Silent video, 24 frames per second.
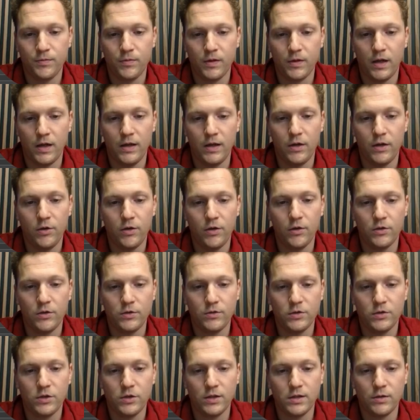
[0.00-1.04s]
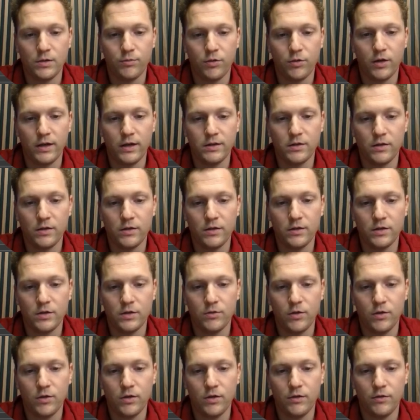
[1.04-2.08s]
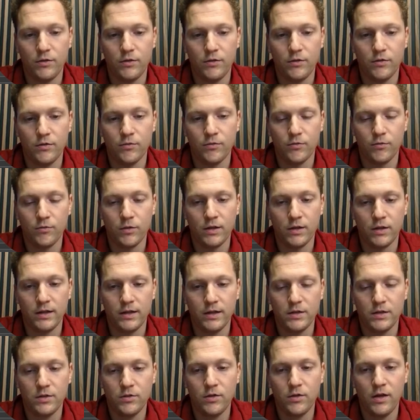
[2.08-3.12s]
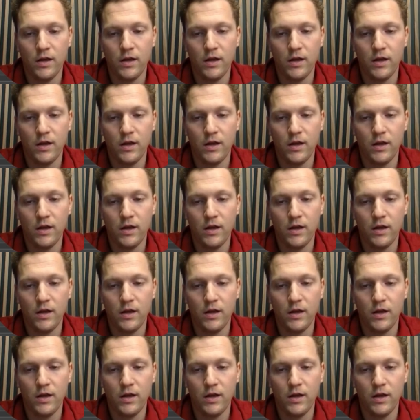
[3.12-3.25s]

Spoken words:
And then you can also adjust the price on this quote if you would like to,